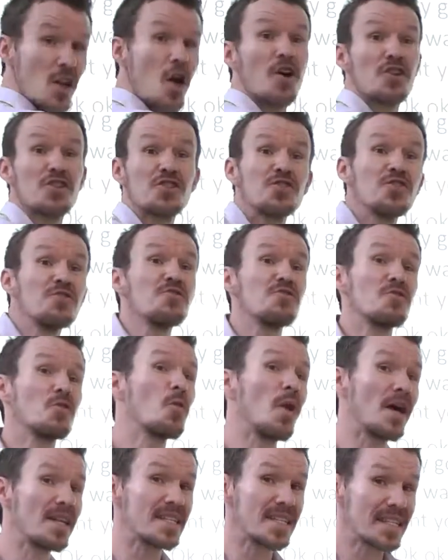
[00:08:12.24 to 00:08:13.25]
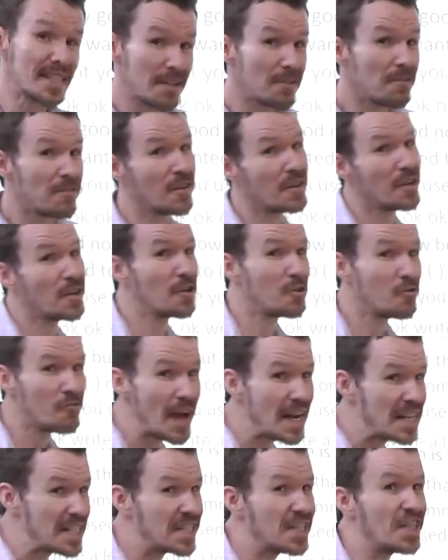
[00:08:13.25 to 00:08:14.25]
lot. Students are quite skillful at
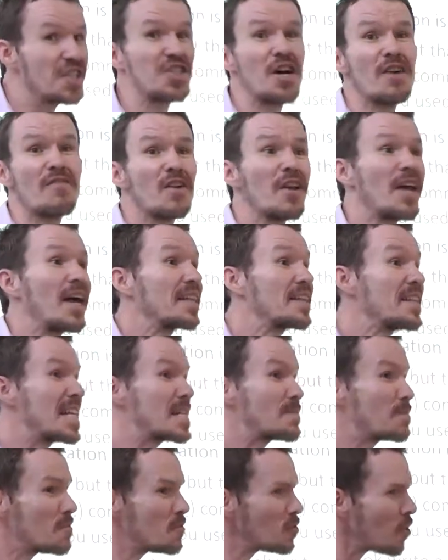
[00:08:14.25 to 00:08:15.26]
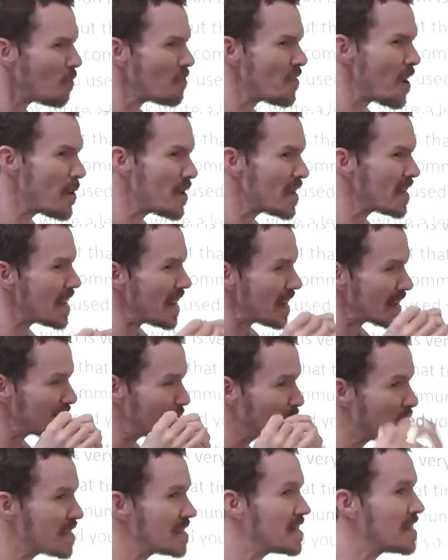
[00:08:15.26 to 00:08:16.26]
correcting each other like this, but not very
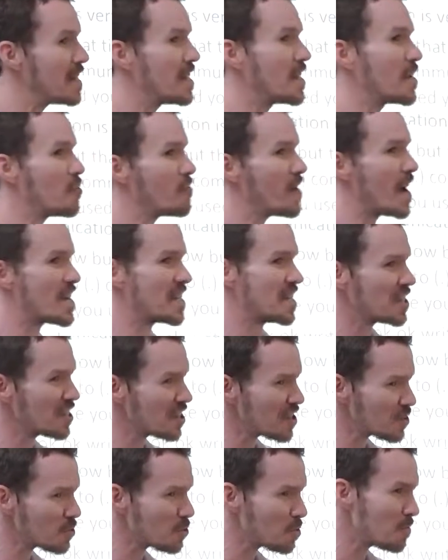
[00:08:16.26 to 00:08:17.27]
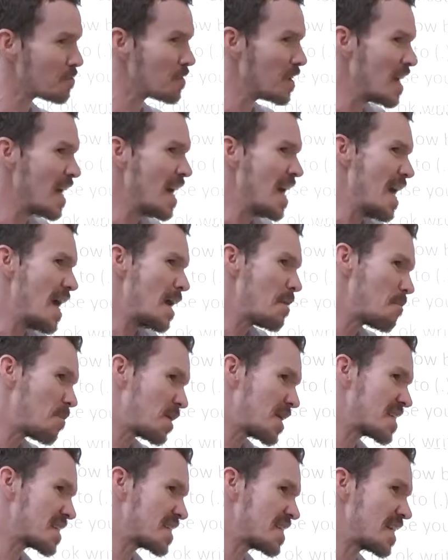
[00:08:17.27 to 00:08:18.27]
explicitly correcting, just sort of
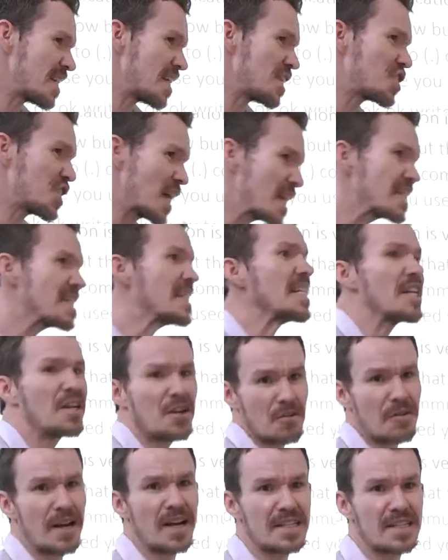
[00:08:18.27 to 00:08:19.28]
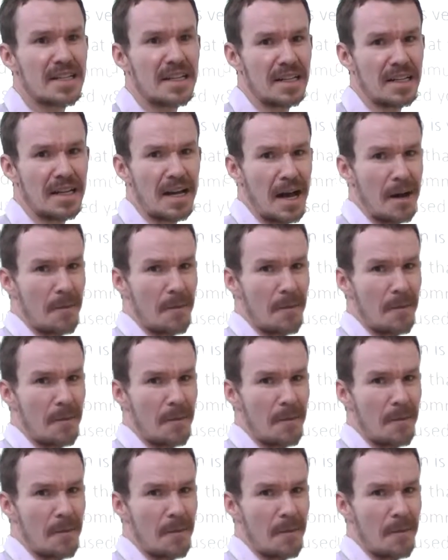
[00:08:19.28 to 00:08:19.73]
implicitly, gently correcting